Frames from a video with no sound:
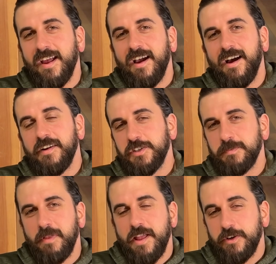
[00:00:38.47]
on
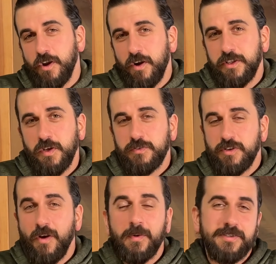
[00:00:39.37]
display at an audio
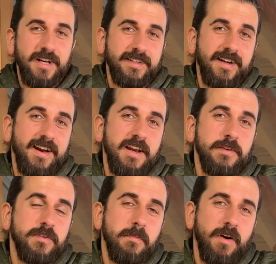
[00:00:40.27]
show or checked out any
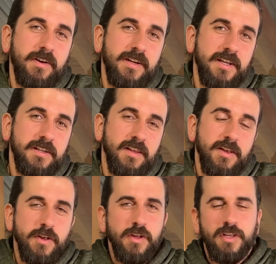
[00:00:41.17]
of the marketing,
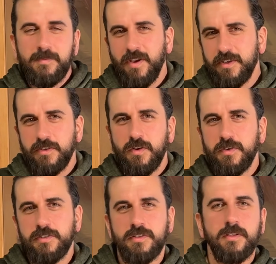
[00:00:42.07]
you might have
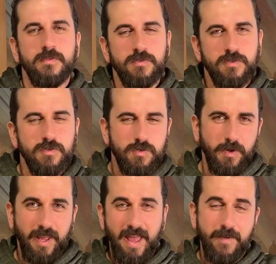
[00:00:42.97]
noticed a sort
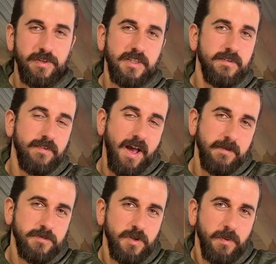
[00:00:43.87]
of heavenly
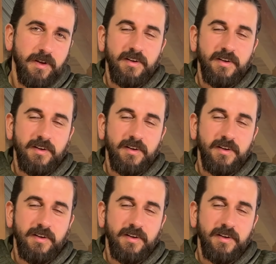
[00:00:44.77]
vibe to it.